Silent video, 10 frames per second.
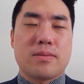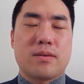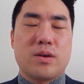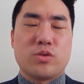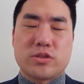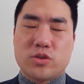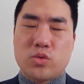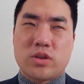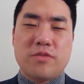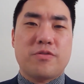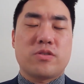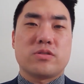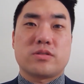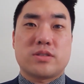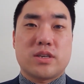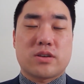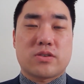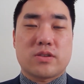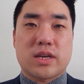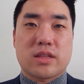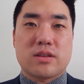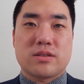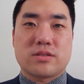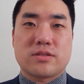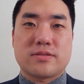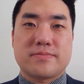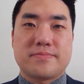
It was so difficult seeing her like this.